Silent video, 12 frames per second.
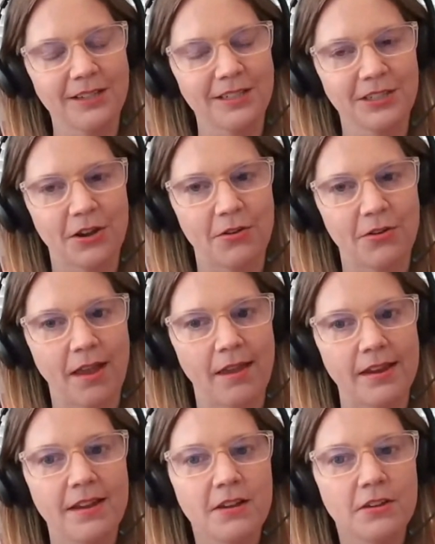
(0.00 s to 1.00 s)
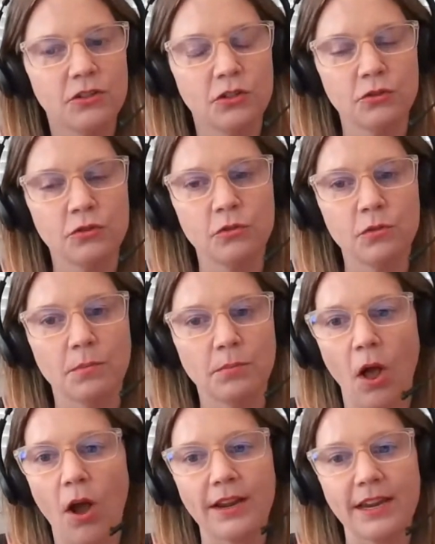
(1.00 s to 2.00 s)
So I do
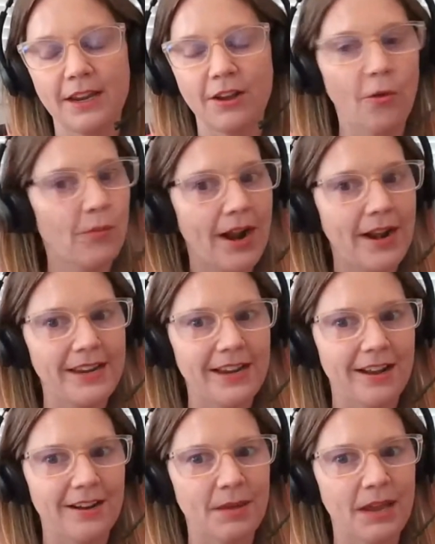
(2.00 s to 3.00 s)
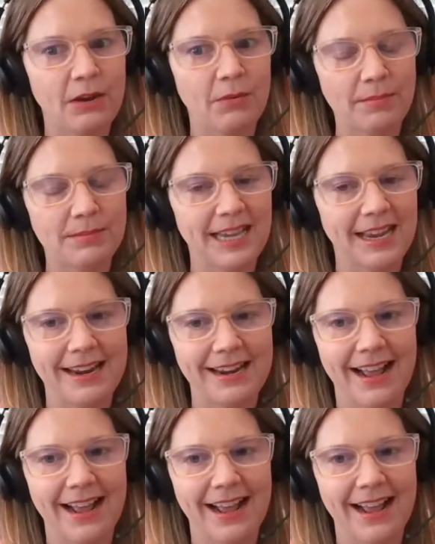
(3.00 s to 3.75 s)
blogging already on my website.